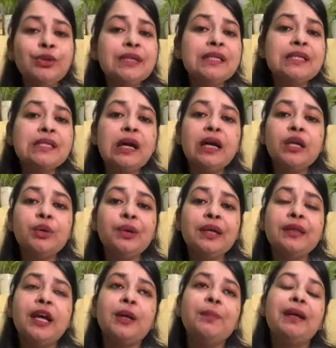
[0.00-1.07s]
You can start
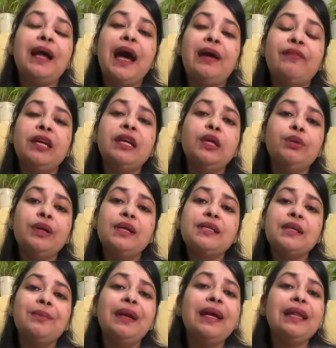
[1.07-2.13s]
doing that by including
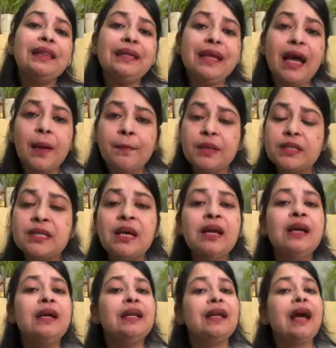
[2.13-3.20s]
some healthy habits,
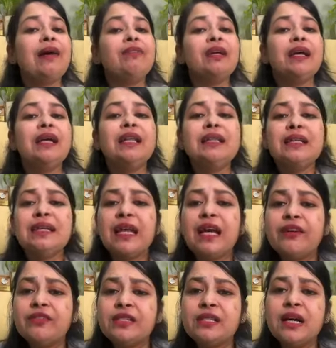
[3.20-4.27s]
like having a healthy
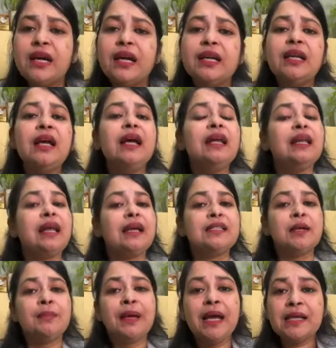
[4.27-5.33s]
lifestyle, like
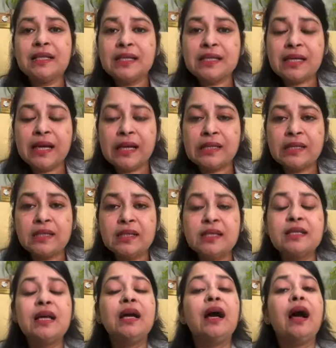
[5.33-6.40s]
some
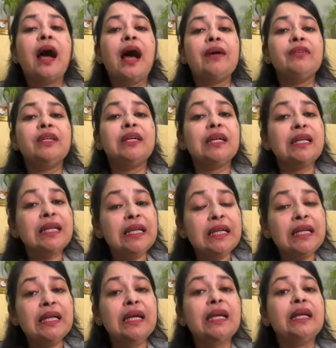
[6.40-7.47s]
exercises, having a
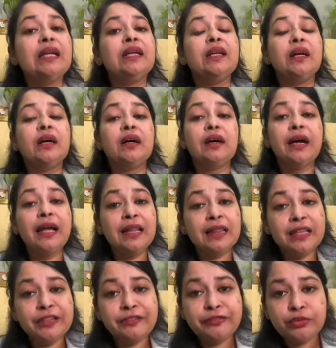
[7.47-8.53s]
clean and
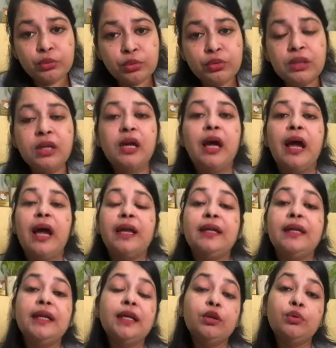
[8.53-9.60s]
healthy food,
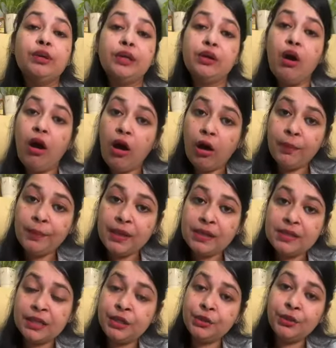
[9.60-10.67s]
and including
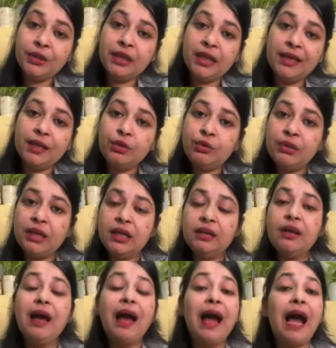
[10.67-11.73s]
hobbies into your daily
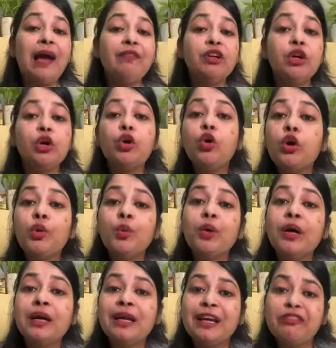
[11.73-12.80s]
routine, having a good
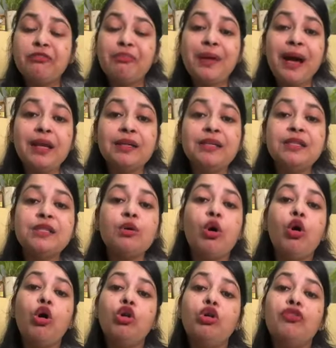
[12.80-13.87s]
work-life balance.
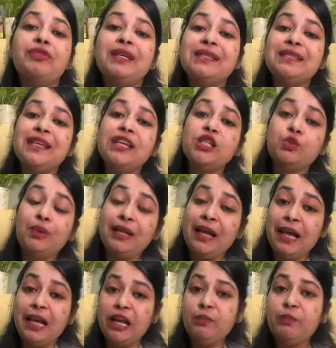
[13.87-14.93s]
All of these things will
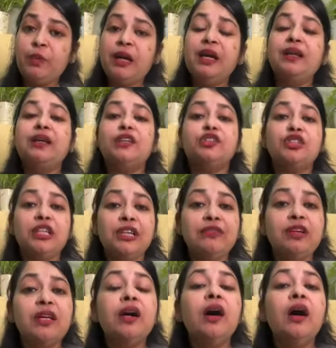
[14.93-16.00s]
help in
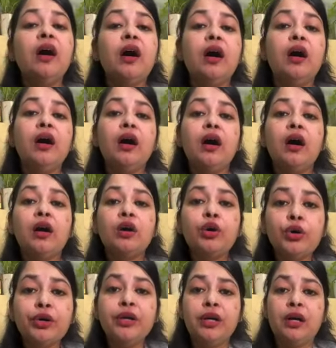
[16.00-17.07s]
achieving a
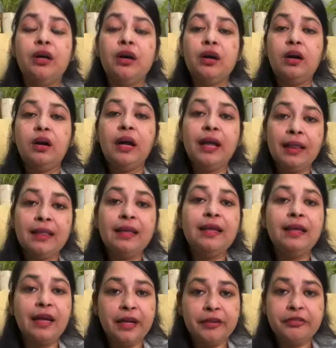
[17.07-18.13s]
good,
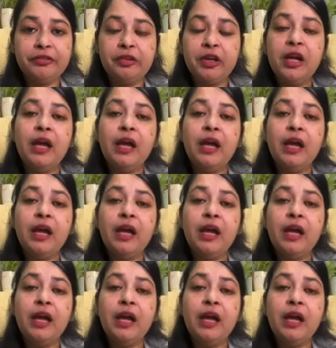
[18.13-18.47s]
healthy life.